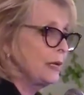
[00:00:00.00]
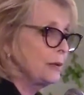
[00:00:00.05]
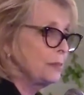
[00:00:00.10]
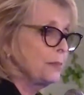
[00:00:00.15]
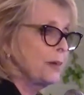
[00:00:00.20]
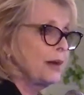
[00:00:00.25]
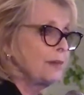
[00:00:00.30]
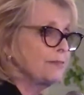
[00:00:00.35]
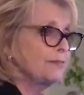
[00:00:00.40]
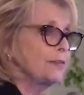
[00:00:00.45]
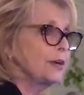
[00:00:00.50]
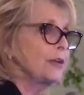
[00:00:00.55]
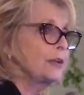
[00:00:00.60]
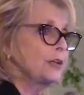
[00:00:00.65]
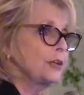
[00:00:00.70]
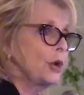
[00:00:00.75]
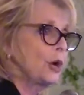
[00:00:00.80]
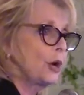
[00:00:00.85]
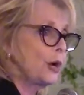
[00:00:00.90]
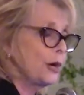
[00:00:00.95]
in my front
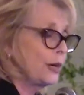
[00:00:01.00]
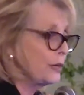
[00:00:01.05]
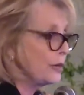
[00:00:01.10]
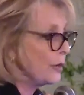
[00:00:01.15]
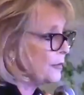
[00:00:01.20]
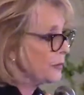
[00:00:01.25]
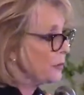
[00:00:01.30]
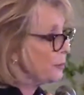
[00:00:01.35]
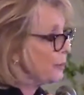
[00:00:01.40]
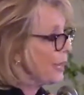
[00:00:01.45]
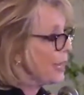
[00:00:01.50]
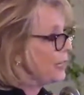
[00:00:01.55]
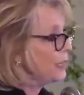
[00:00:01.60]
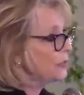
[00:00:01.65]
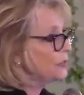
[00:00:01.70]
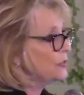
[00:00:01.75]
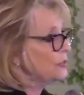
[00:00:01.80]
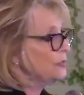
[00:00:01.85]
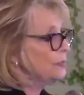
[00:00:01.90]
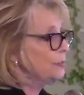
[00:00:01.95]
yard on the
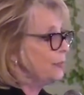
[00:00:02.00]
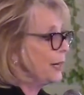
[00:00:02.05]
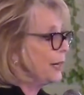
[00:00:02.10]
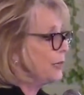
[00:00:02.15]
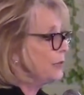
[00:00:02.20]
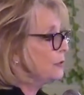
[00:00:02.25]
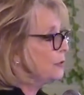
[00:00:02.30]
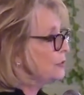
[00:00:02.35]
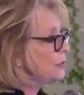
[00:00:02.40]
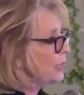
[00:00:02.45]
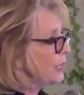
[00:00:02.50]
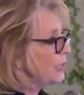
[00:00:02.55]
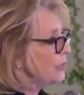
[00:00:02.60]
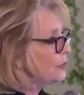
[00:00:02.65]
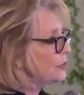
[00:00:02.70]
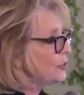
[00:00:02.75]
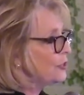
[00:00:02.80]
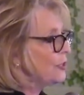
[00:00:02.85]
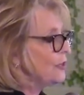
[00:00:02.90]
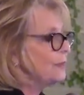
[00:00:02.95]
banks of Bayou
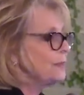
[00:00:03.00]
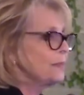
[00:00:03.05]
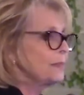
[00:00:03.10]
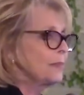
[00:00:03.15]
Teche.